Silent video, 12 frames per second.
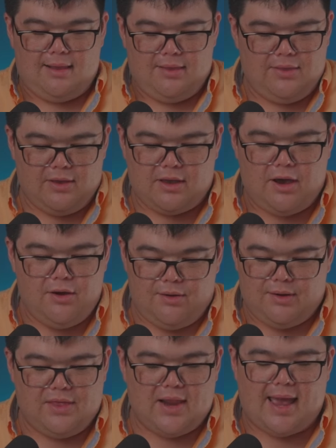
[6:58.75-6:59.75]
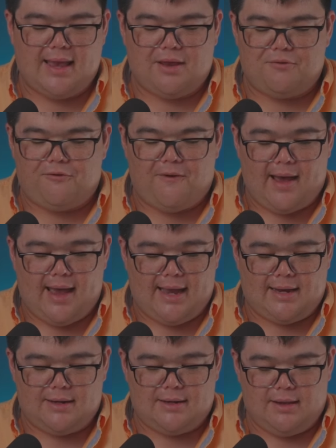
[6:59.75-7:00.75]
the code that I can
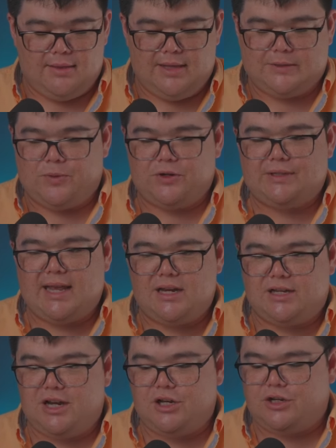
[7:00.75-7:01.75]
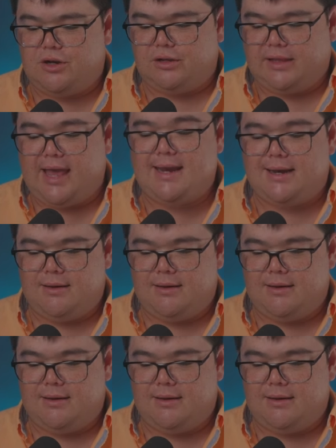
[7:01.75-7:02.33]
find this percentage light